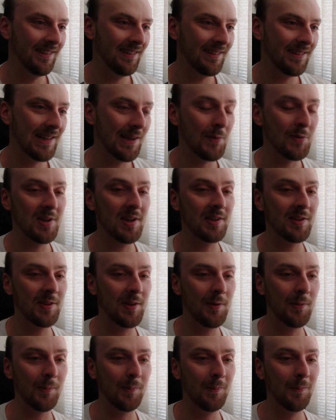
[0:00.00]
That was like
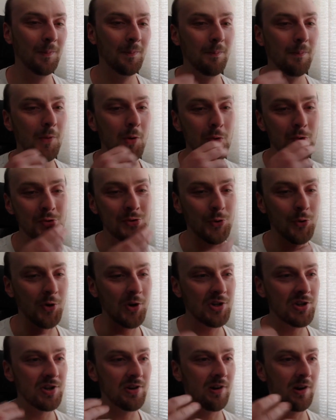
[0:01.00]
the most
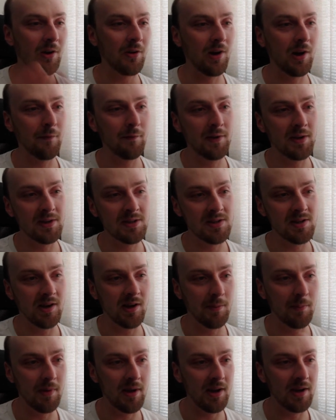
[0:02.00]
original graphics
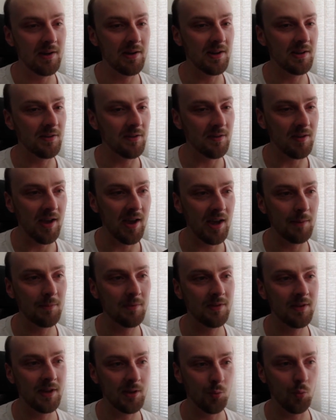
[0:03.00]
I made in the
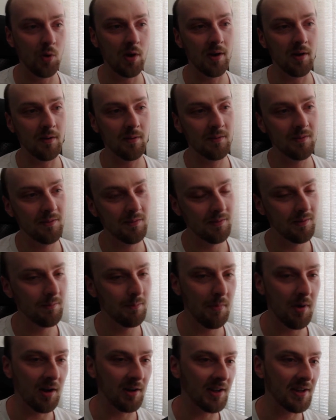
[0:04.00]
game, that one
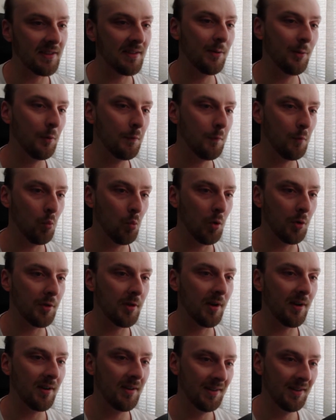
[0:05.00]
bucket of water.